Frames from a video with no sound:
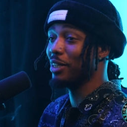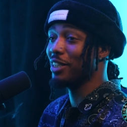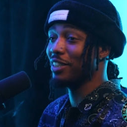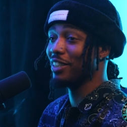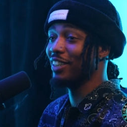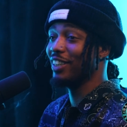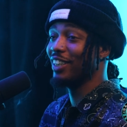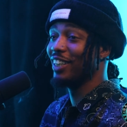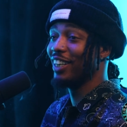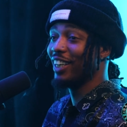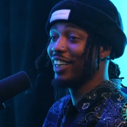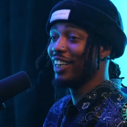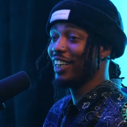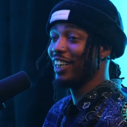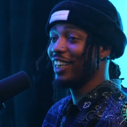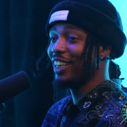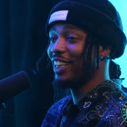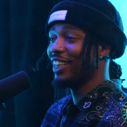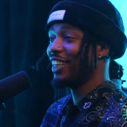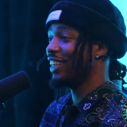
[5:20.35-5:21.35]
He's a
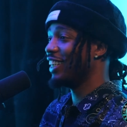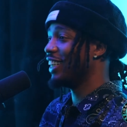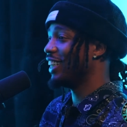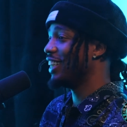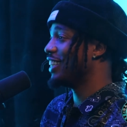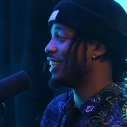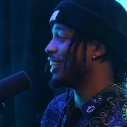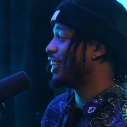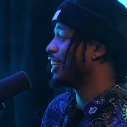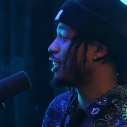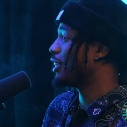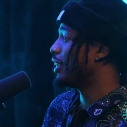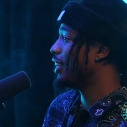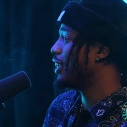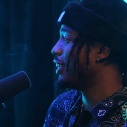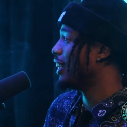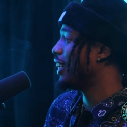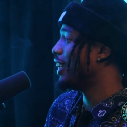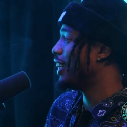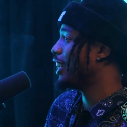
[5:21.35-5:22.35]
he's a,
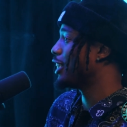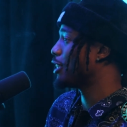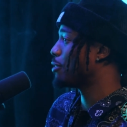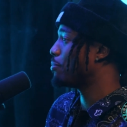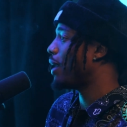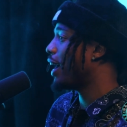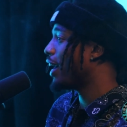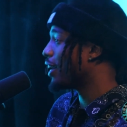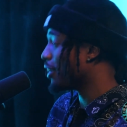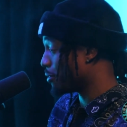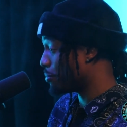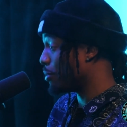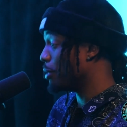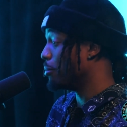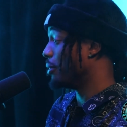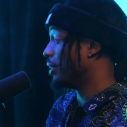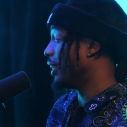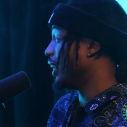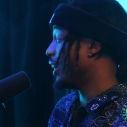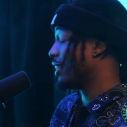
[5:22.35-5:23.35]
he he inspires
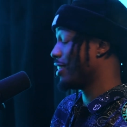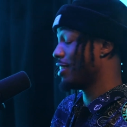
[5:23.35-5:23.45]
people now.